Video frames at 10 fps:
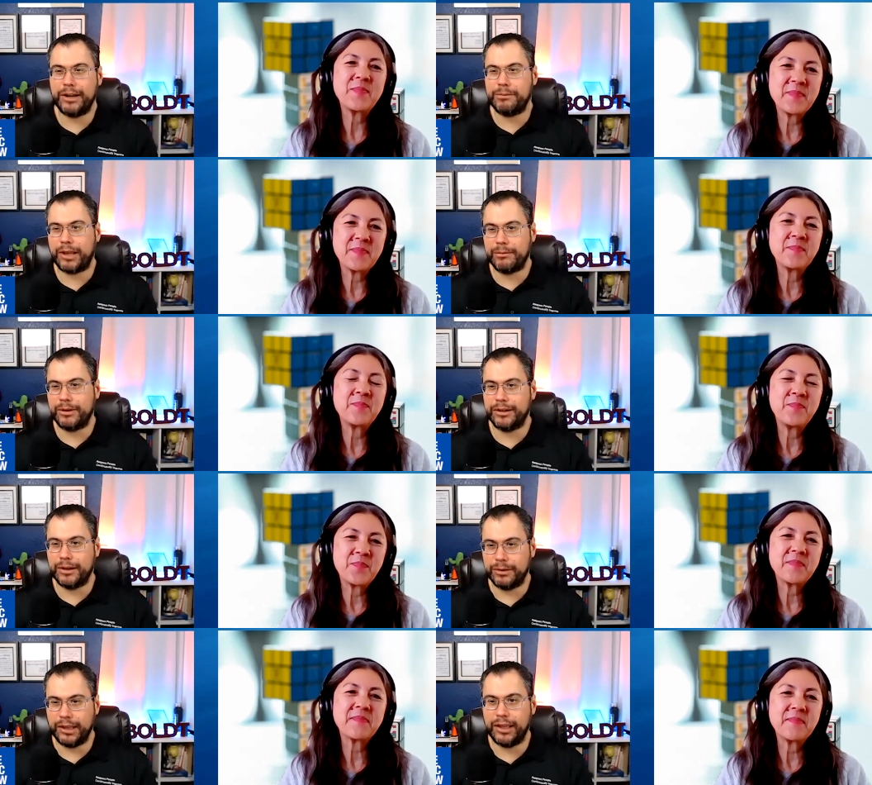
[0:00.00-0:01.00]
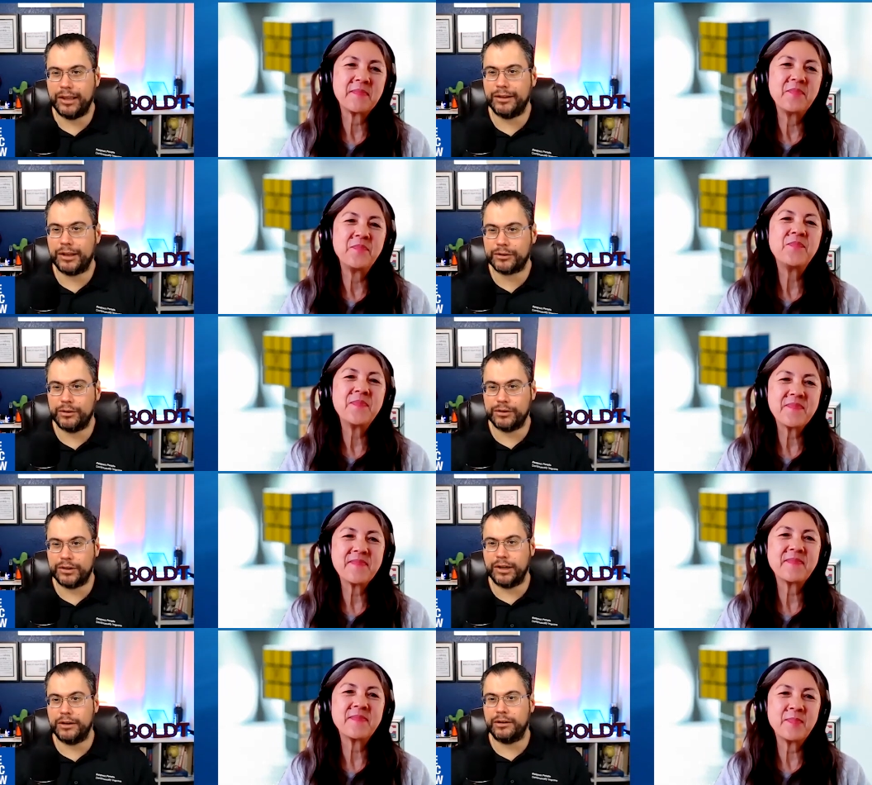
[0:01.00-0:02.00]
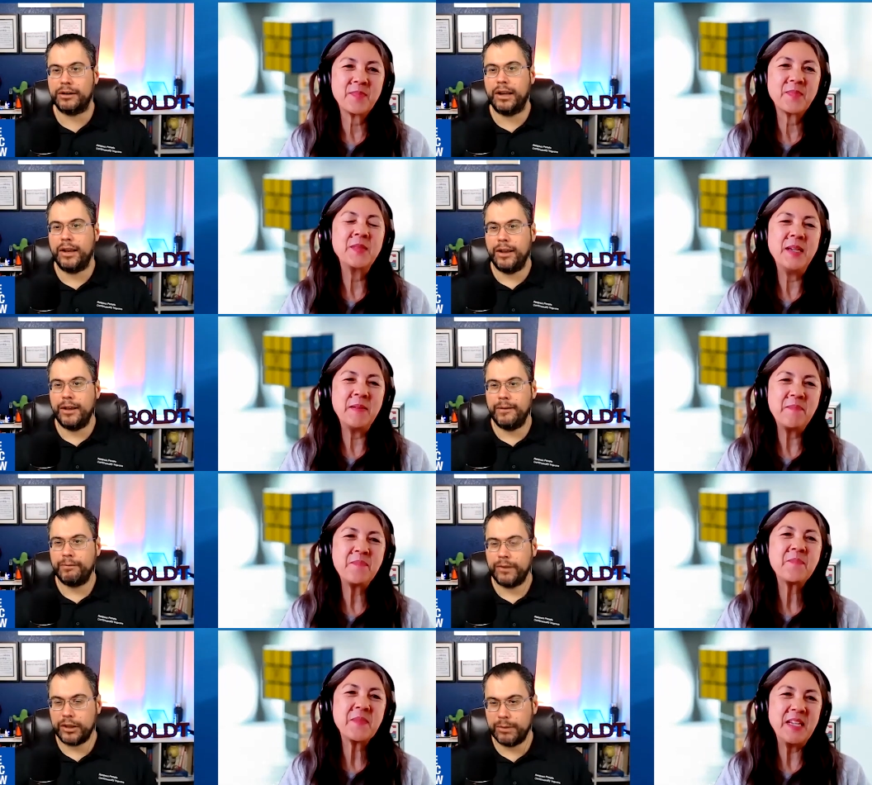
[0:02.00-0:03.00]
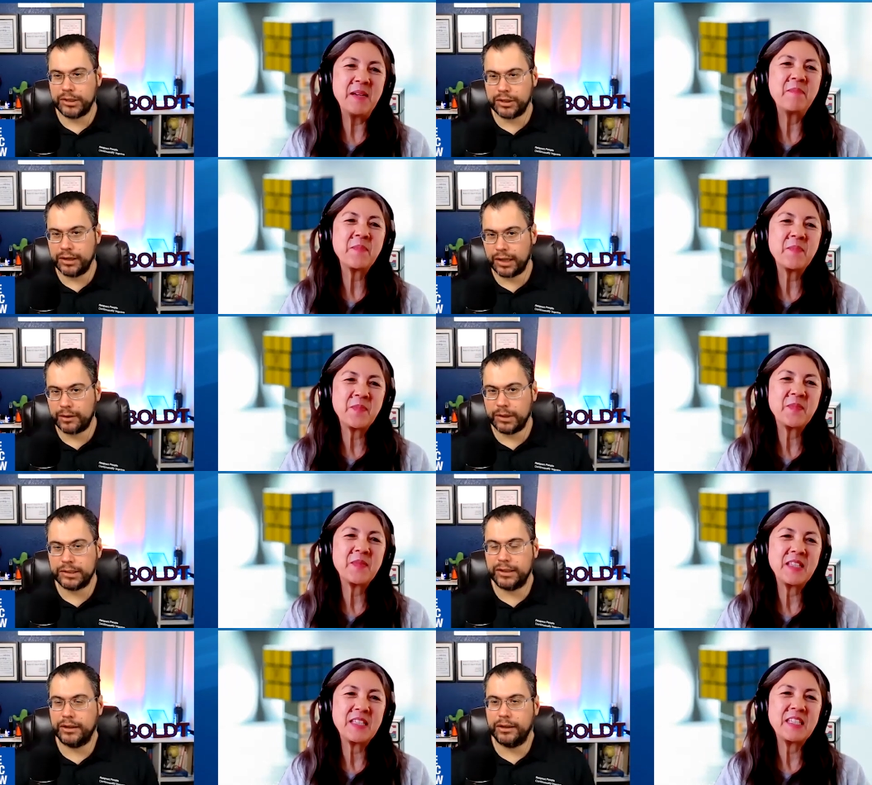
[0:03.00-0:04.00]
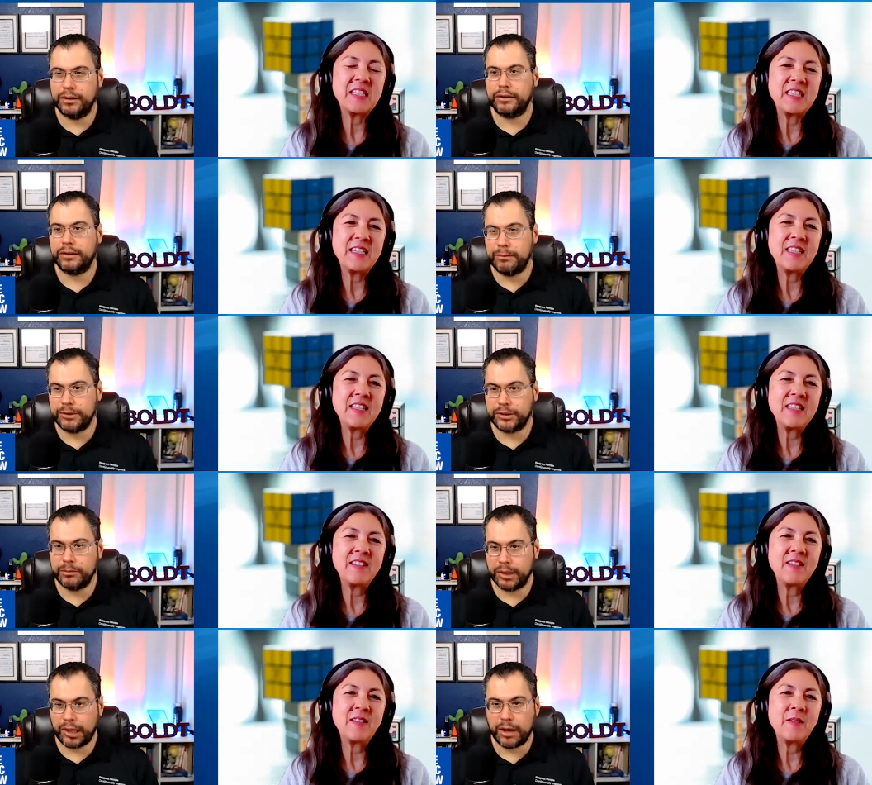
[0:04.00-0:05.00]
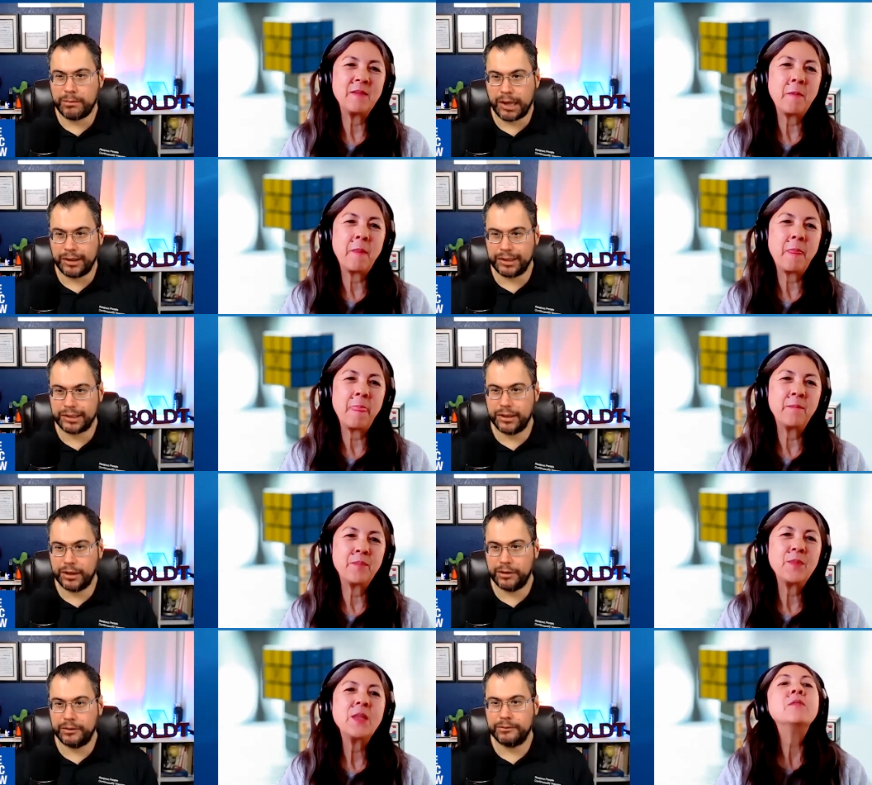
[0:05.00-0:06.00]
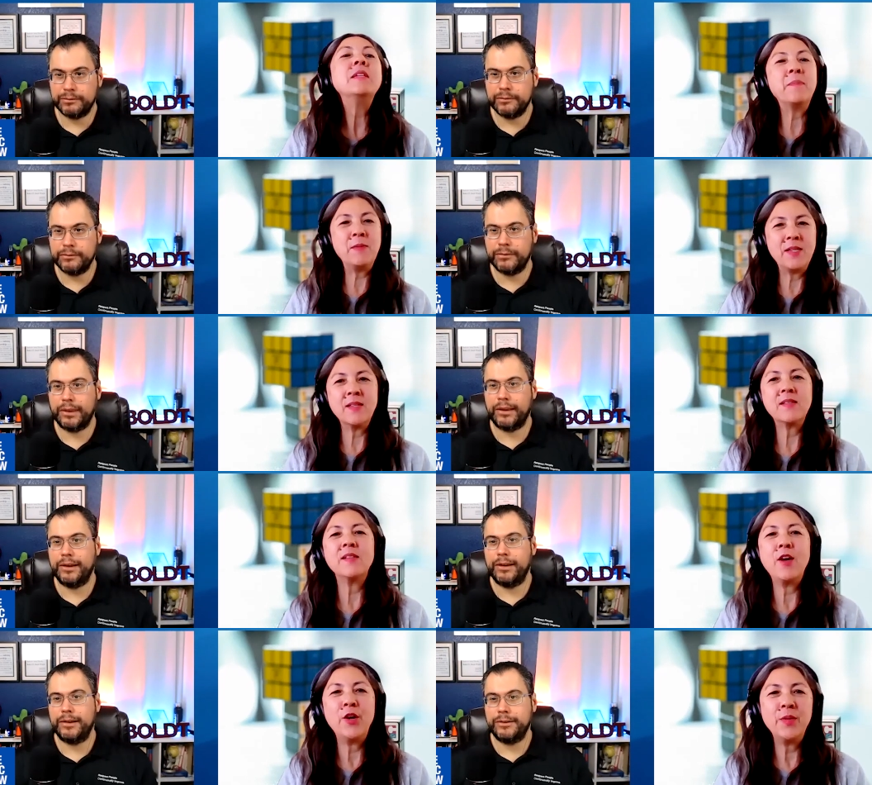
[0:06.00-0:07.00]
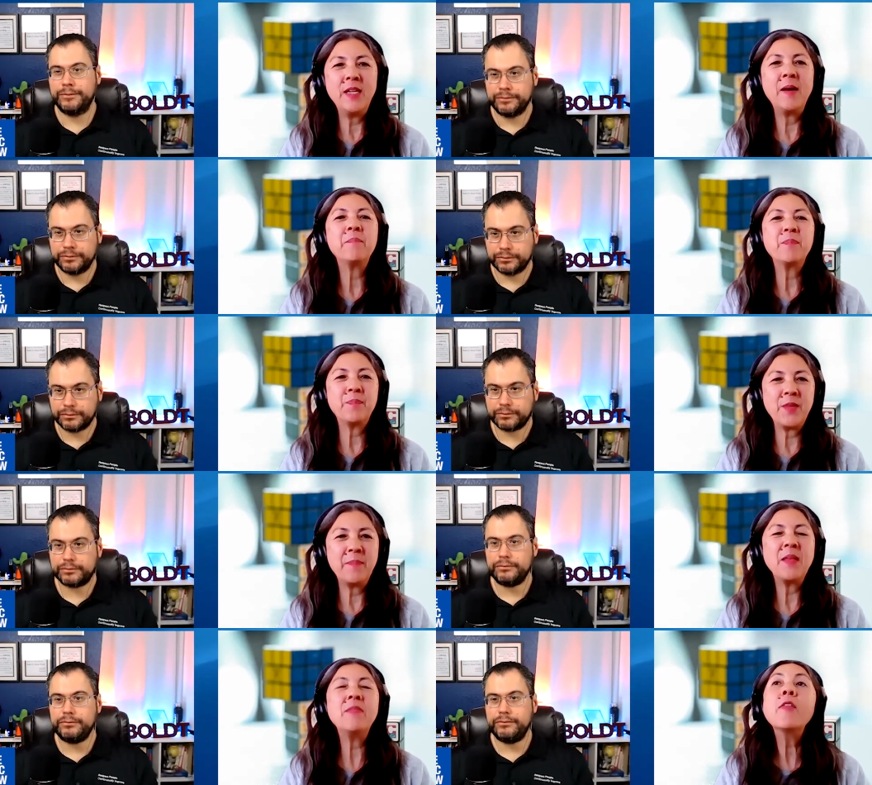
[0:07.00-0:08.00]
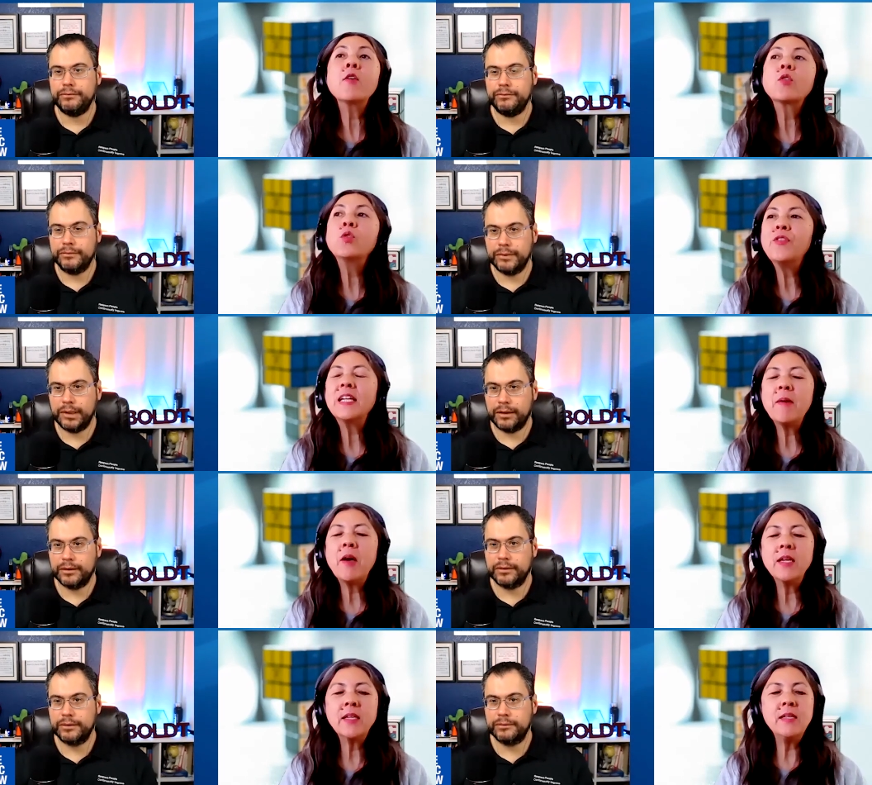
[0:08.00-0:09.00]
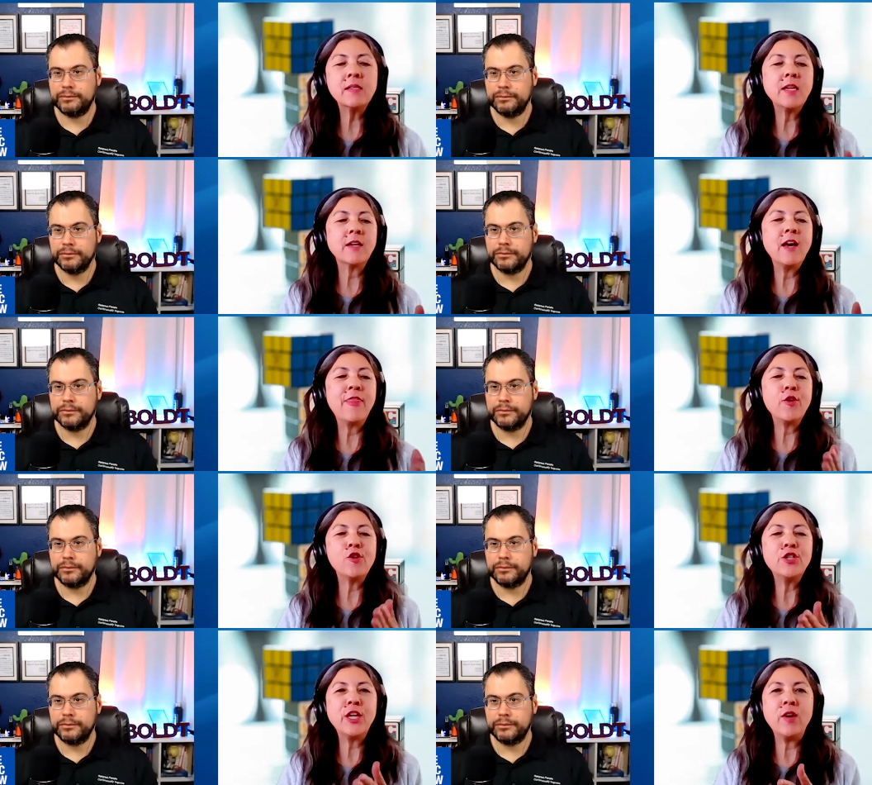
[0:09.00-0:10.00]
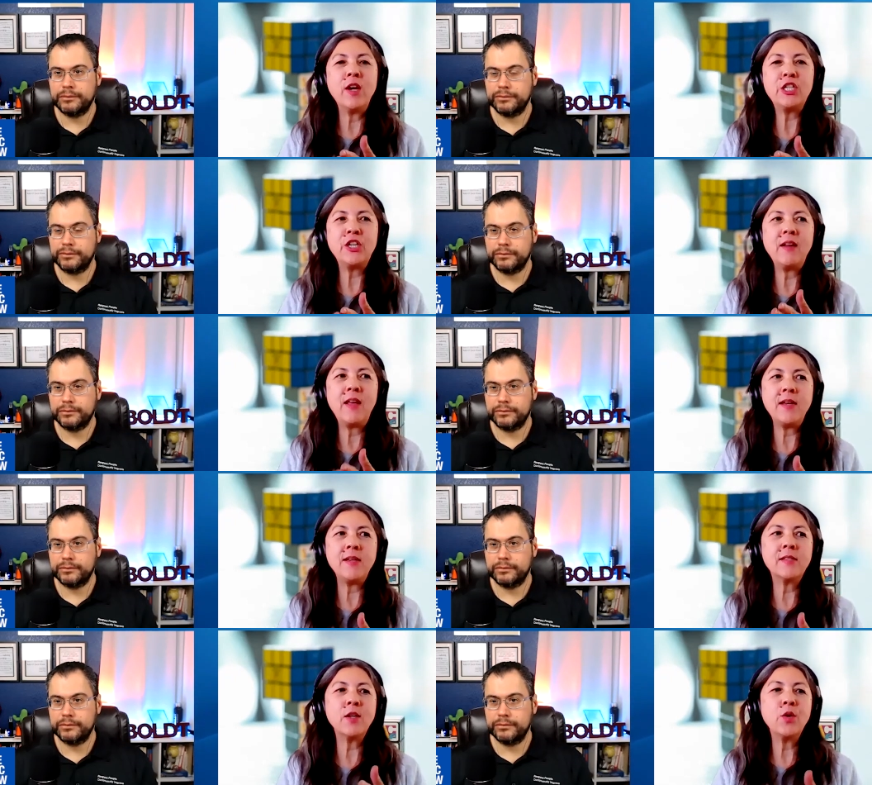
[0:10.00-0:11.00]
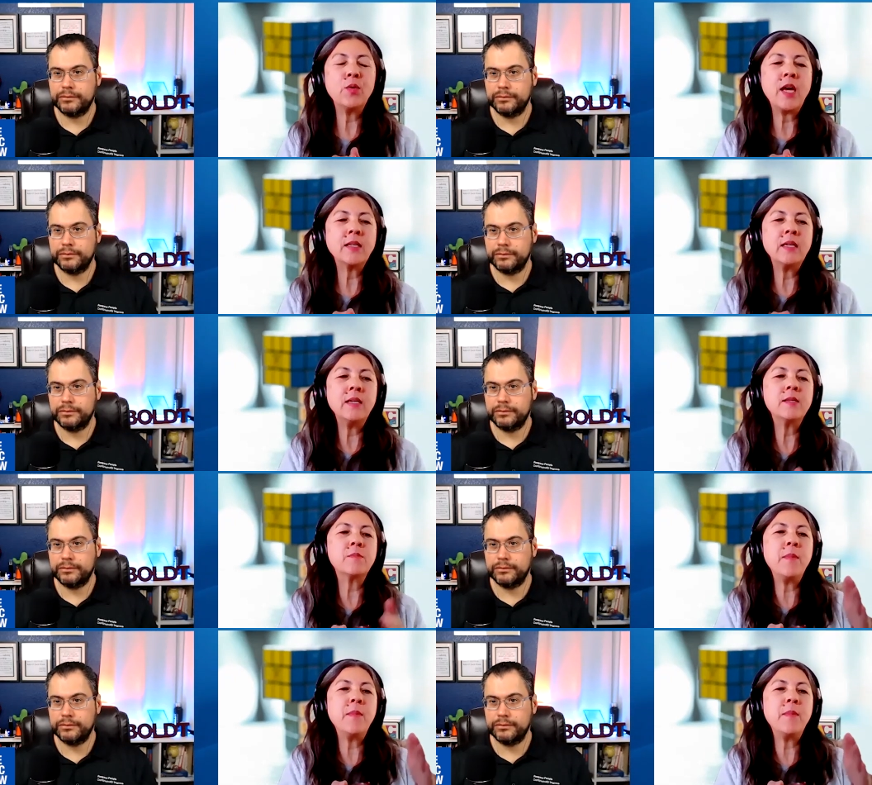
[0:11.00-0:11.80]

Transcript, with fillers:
Speaker 1: up becoming a double e electrical engineer yep and you mentioned yep. nick went to i'm assuming cal poly SLO
Speaker 2: yep he went to SLO yep yep the other cool thing about nick he's like a third generation ace so like his